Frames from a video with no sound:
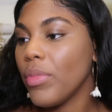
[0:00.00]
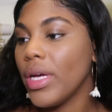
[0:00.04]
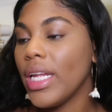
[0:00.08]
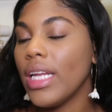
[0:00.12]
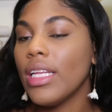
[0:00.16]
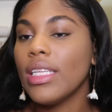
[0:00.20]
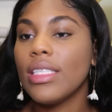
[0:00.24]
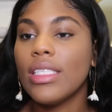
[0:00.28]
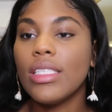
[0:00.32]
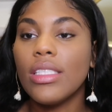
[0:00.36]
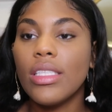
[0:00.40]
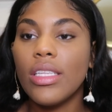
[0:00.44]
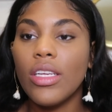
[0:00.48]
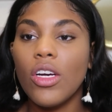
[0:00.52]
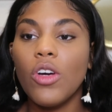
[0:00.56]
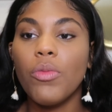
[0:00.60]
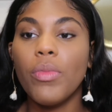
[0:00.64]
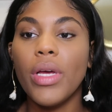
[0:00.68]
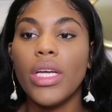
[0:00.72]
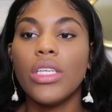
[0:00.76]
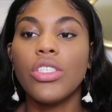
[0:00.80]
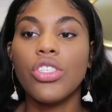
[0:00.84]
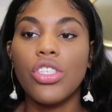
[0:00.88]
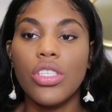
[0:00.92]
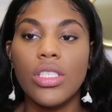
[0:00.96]
but it still
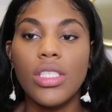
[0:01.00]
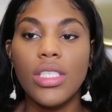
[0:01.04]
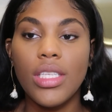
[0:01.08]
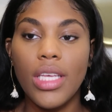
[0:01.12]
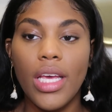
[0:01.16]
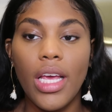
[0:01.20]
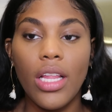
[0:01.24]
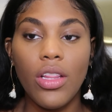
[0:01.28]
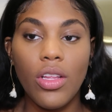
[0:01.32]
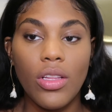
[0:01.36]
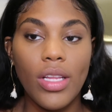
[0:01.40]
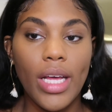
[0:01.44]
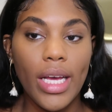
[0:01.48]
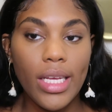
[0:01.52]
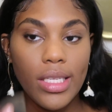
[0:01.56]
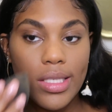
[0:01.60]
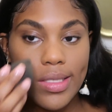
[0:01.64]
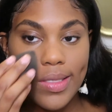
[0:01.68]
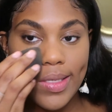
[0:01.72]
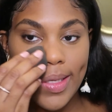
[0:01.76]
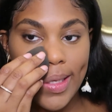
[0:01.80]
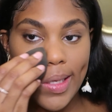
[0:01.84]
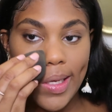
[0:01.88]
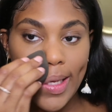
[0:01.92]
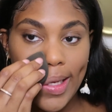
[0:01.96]
makes your skin look like
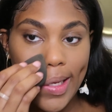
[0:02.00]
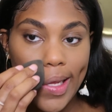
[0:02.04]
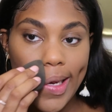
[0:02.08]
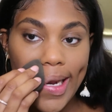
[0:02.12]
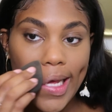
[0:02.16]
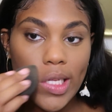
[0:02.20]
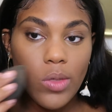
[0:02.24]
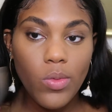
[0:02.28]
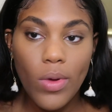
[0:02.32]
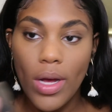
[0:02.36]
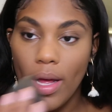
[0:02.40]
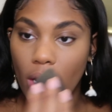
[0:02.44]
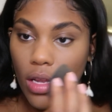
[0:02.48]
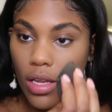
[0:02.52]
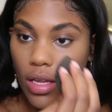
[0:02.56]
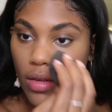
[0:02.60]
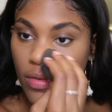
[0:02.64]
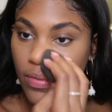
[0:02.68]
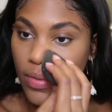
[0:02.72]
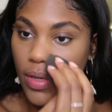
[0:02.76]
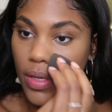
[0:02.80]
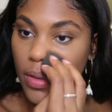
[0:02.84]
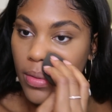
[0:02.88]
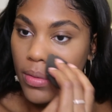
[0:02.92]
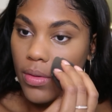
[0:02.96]
skin. That's why I
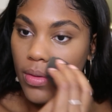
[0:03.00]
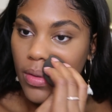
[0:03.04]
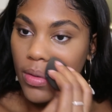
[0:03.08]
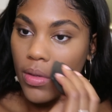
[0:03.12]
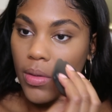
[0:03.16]
love it.